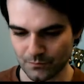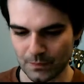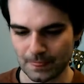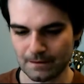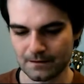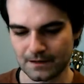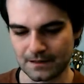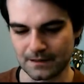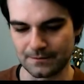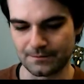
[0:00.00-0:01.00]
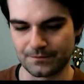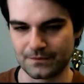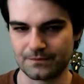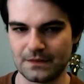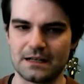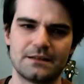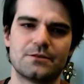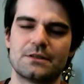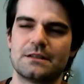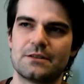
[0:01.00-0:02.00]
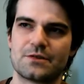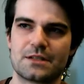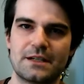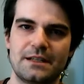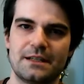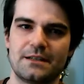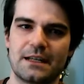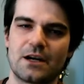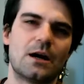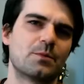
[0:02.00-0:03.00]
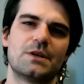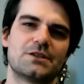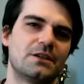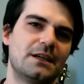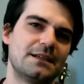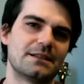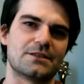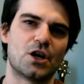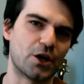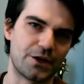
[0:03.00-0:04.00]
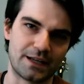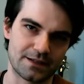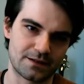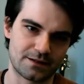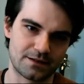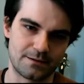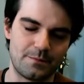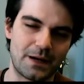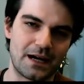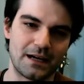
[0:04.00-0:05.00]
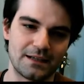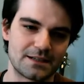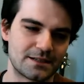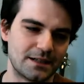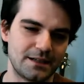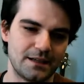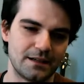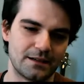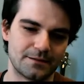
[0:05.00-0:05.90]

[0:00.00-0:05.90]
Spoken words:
there's a study that like operationalizes artists by studying,